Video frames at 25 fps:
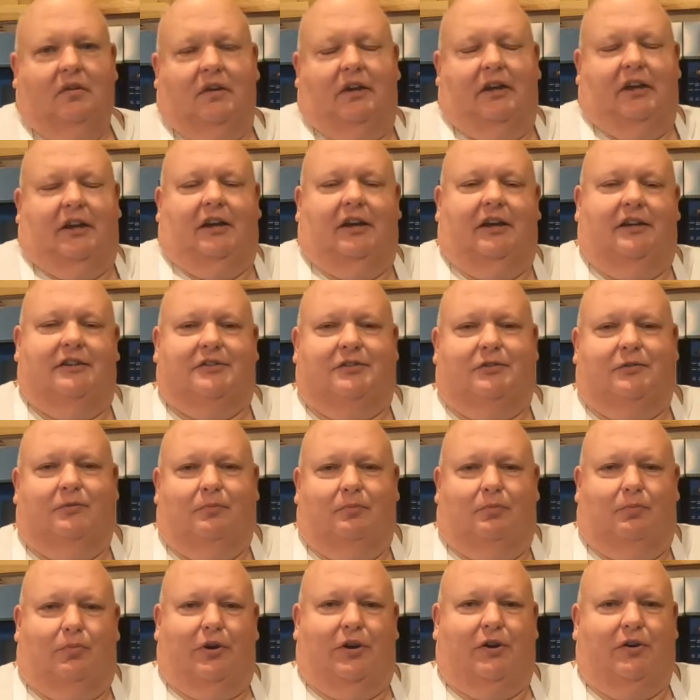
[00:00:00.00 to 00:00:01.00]
Hey guys,
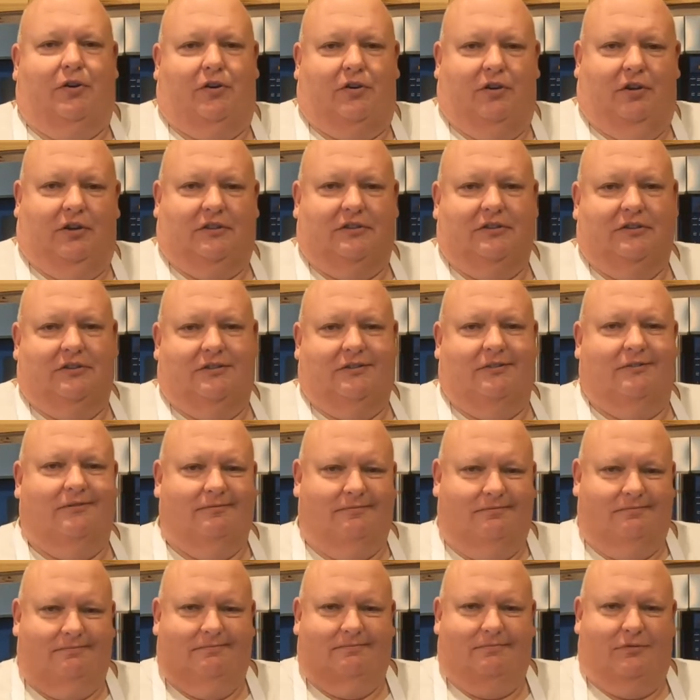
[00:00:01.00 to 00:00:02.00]
Brinker Cooks.
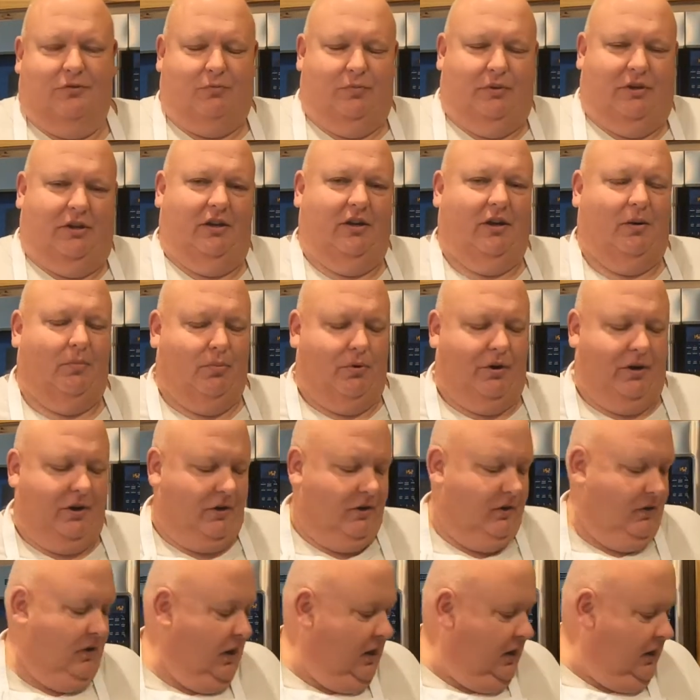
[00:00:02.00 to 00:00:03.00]
It's me, I'm
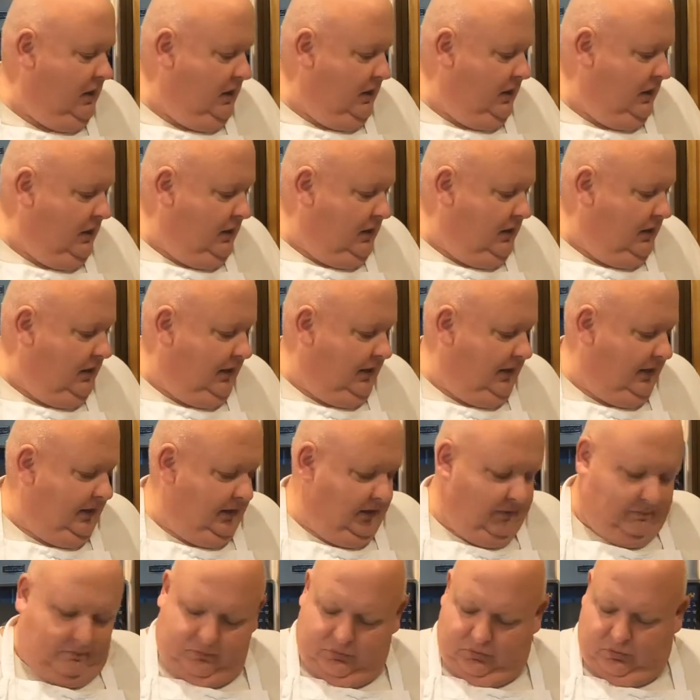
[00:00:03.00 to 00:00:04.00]
Brinker.
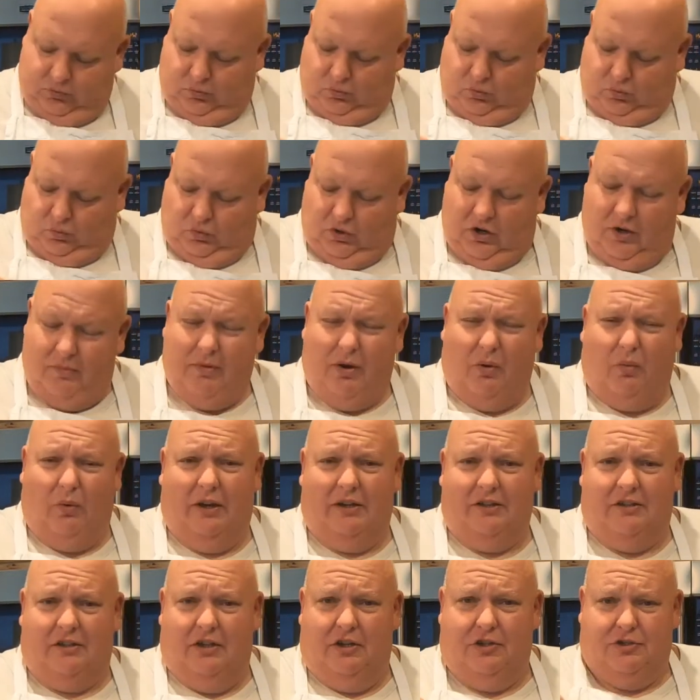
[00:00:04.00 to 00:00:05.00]
Um, wearing my
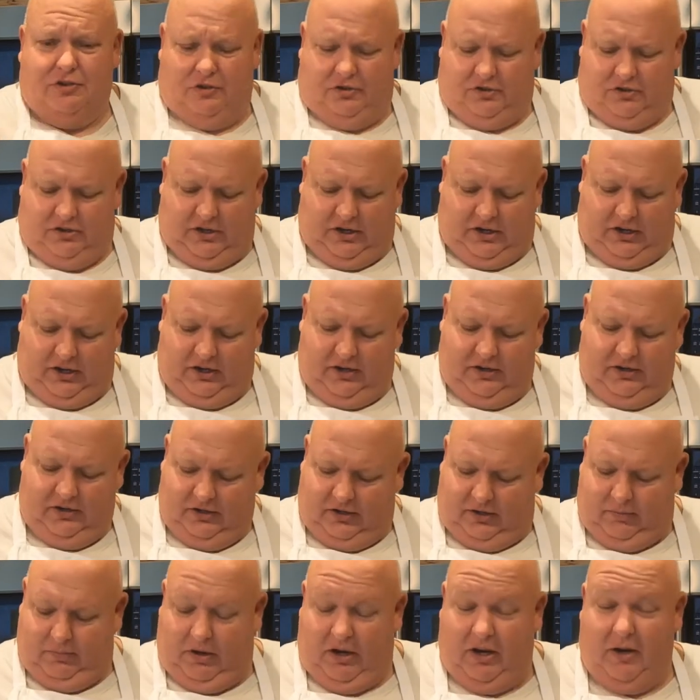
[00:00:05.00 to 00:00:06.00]
white t-shirt today
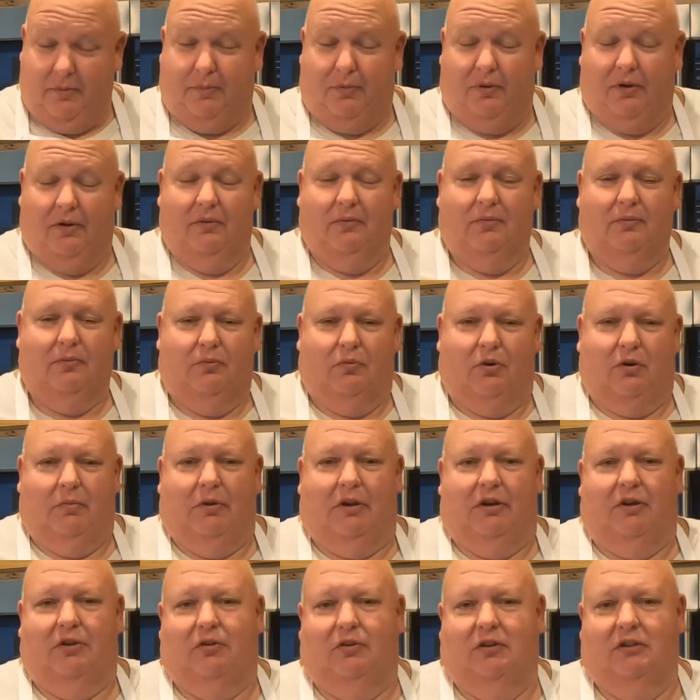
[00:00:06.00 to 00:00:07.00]
and my apron. What
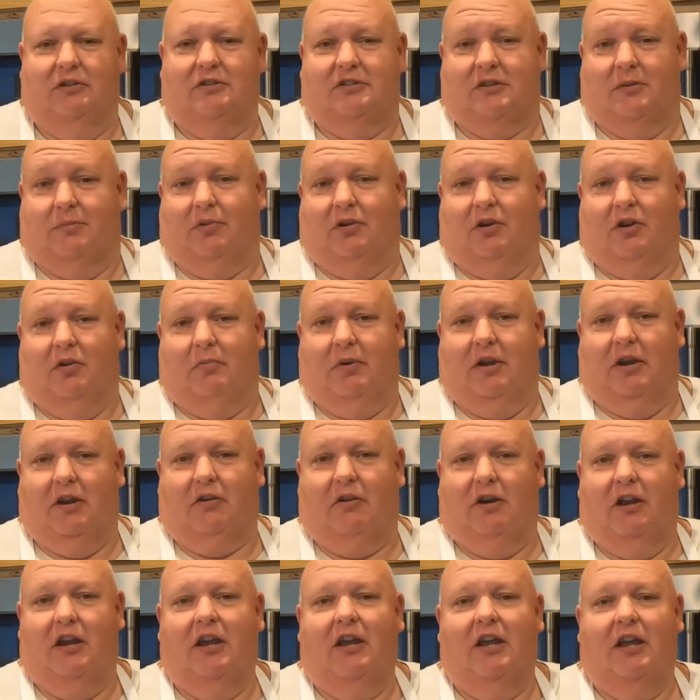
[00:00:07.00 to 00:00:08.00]
am I doing? Something in the
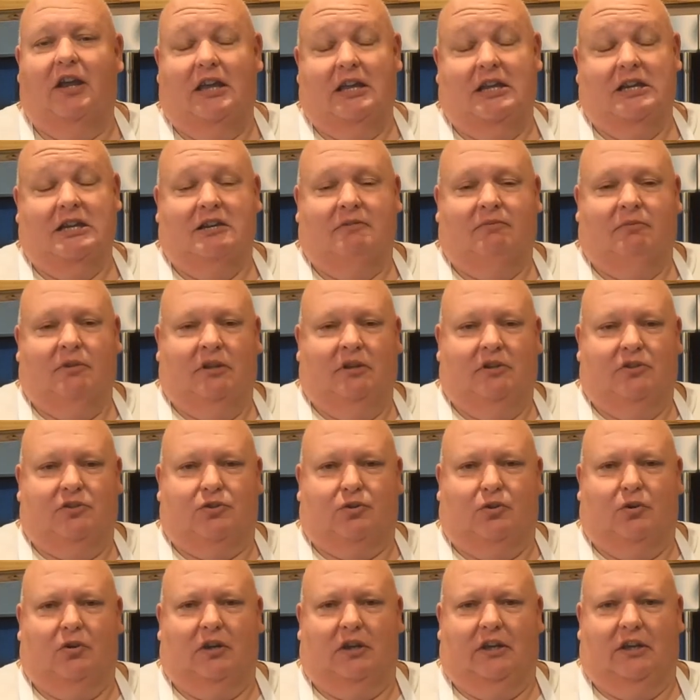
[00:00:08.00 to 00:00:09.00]
bakery?
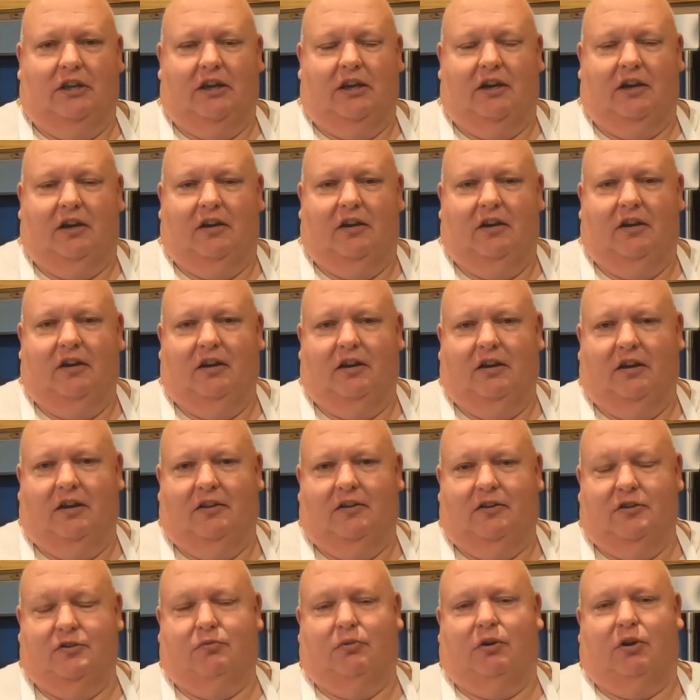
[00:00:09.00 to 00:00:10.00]
Sorta, yeah.
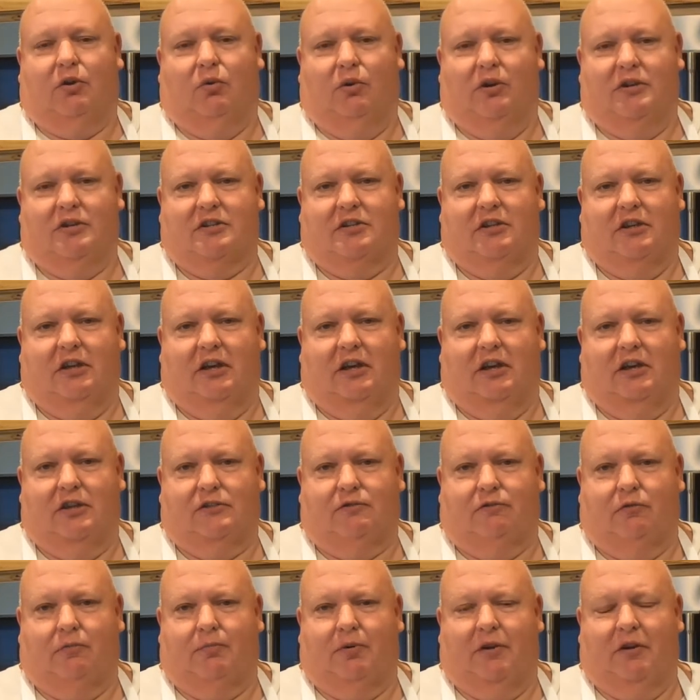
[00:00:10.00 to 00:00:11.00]
Uh, there's a request in the
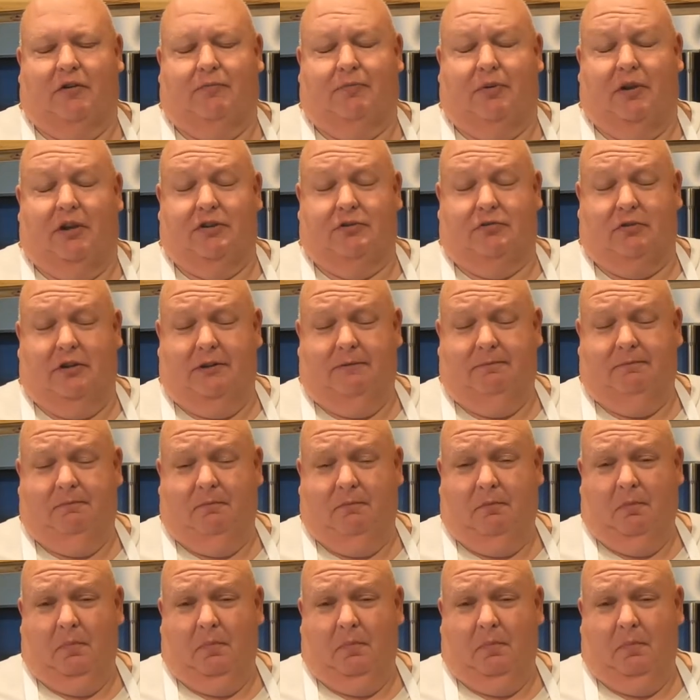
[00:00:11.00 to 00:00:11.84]
house for puff pastry.